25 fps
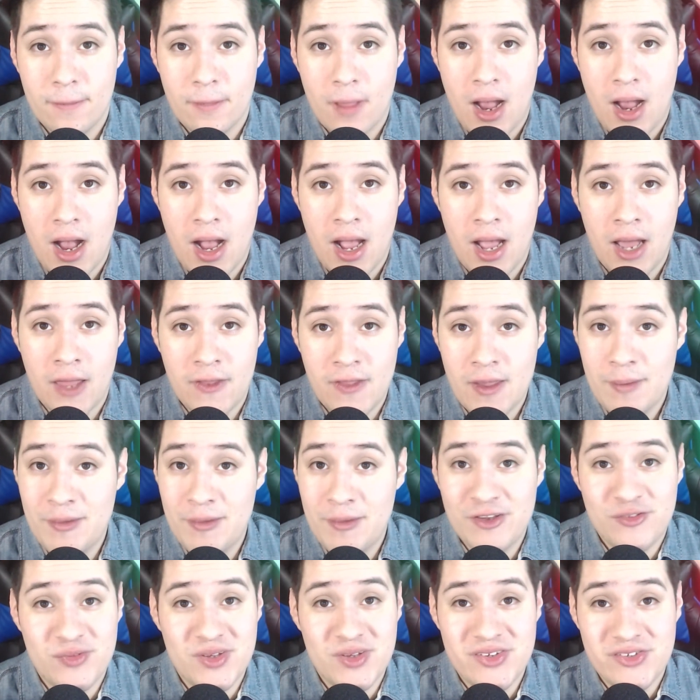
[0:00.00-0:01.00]
That
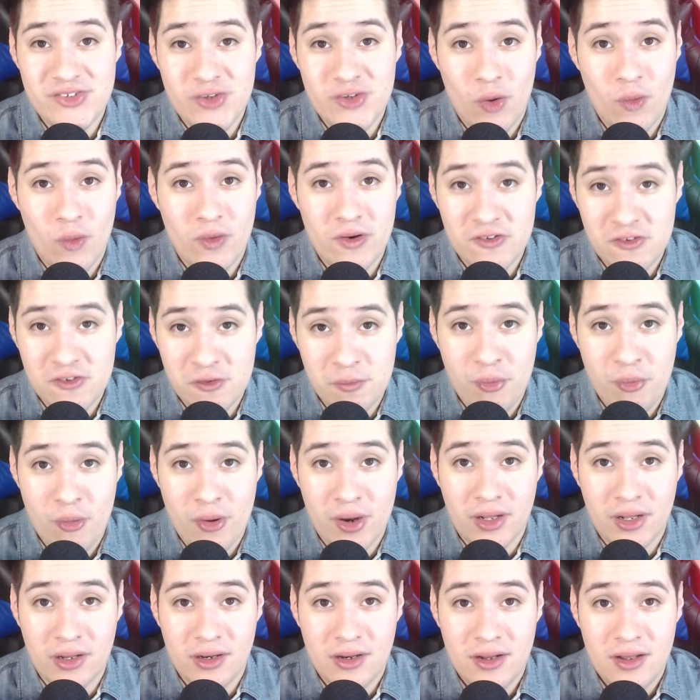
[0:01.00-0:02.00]
makes me so
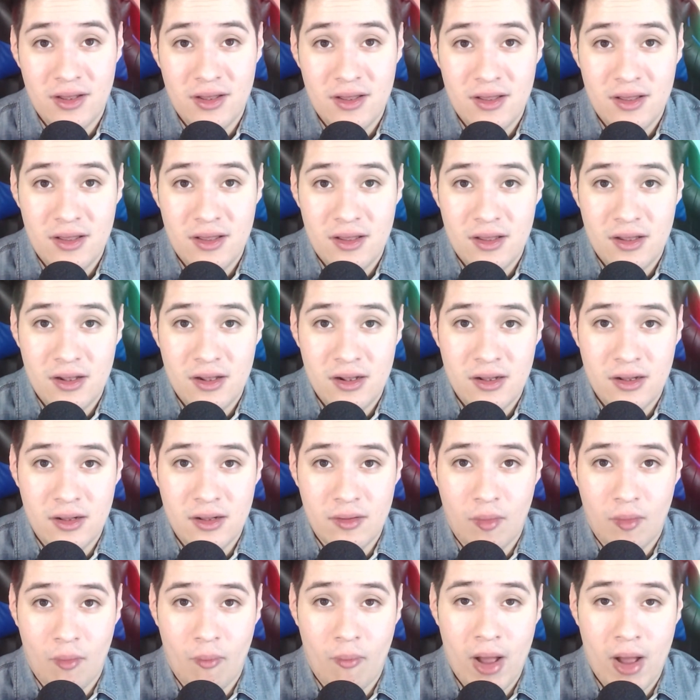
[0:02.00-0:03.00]
disappointed.
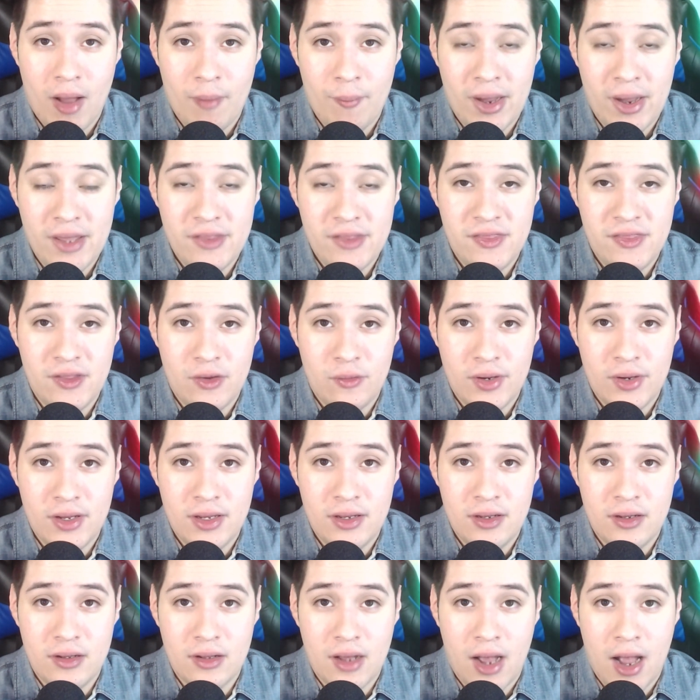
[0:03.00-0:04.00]
My
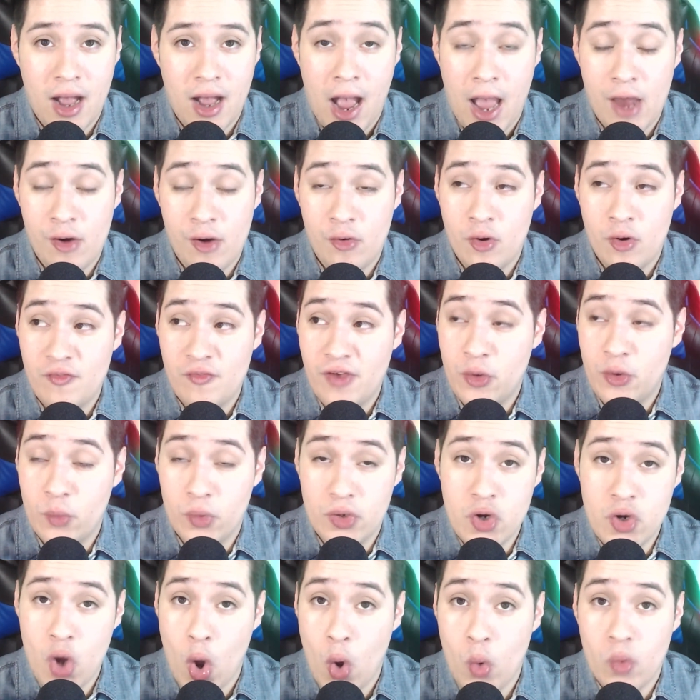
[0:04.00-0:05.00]
theory, I don't know if anyone
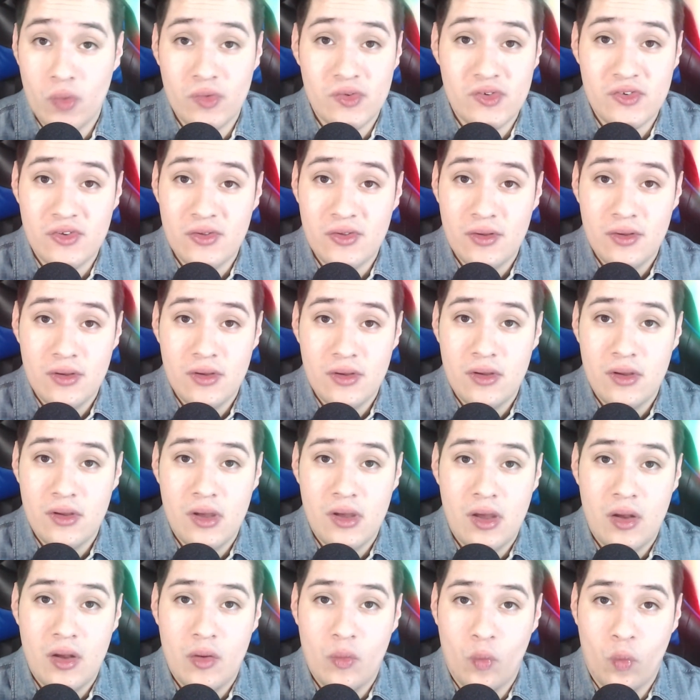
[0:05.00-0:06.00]
knows
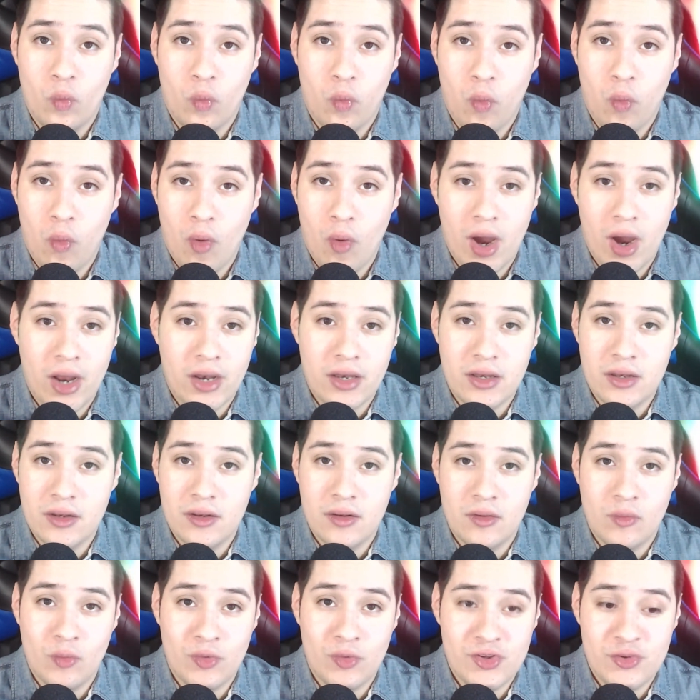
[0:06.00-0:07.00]
what
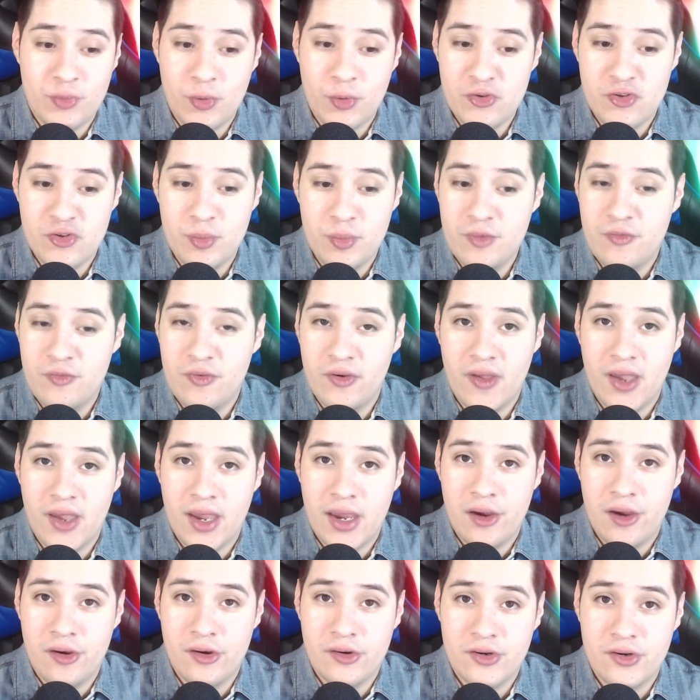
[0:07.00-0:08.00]
was supposed to be for that
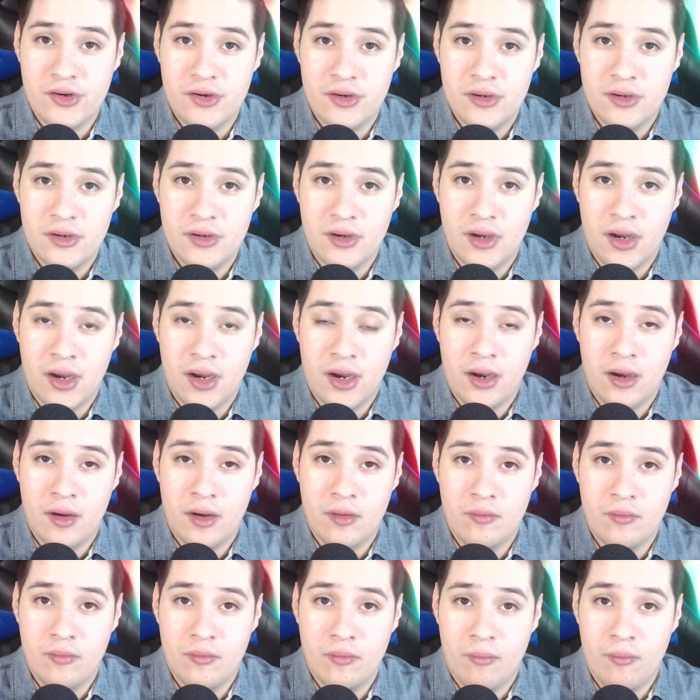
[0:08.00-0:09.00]
character.
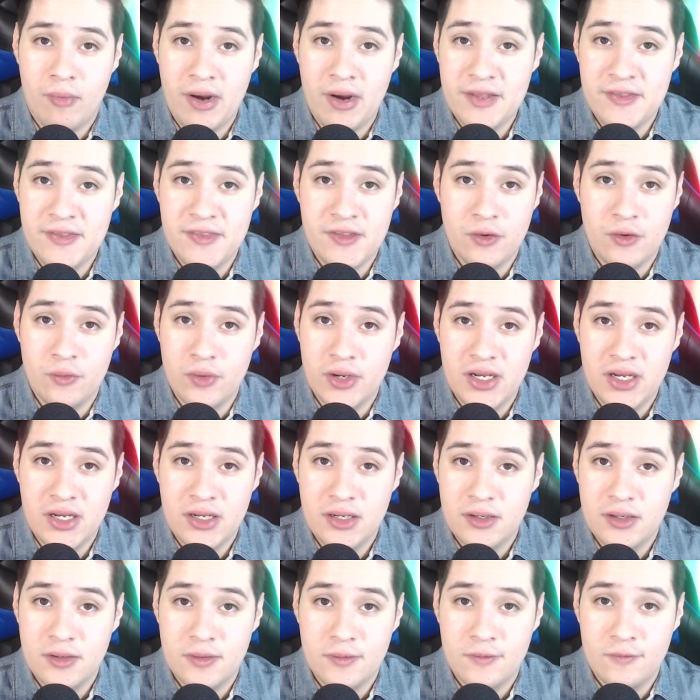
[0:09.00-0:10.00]
My theory
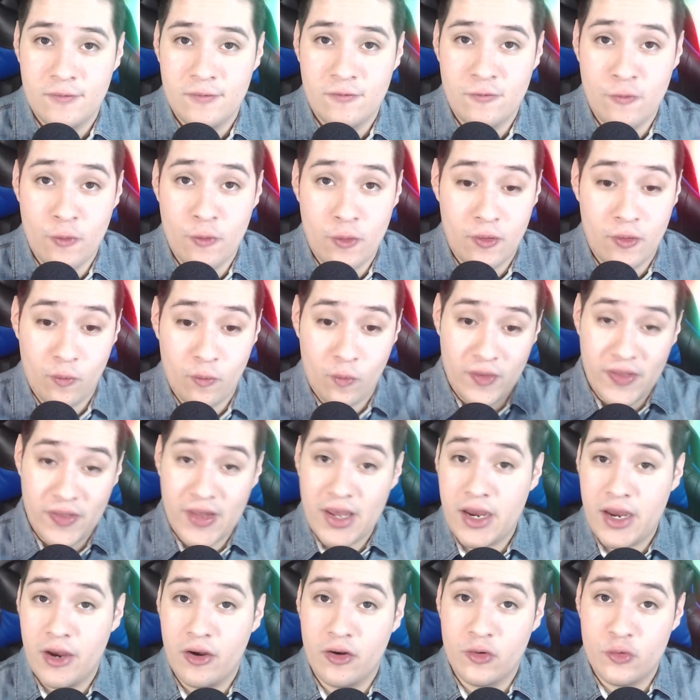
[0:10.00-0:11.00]
for what that
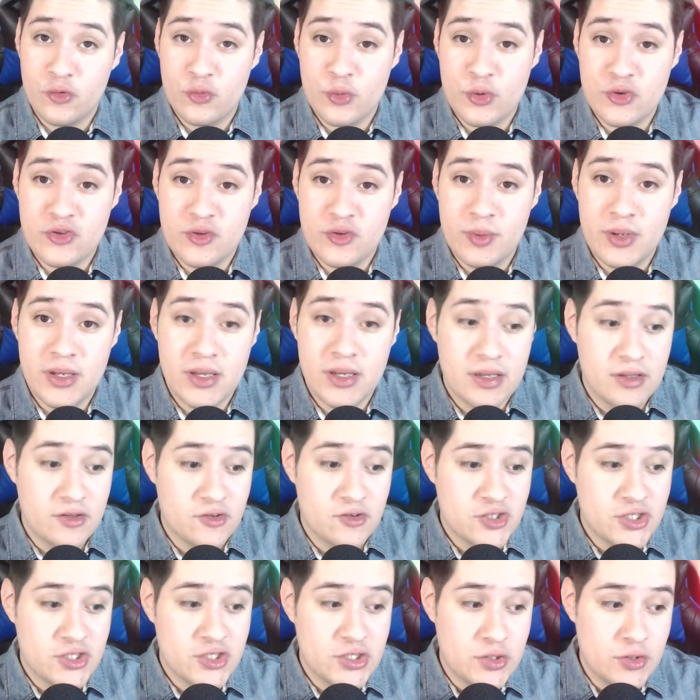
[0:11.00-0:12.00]
character was supposed to be is
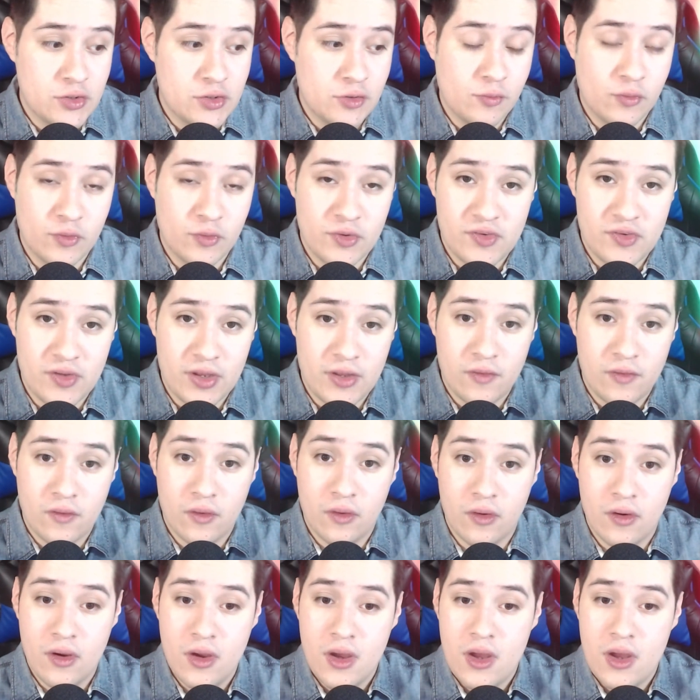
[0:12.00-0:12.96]
she was either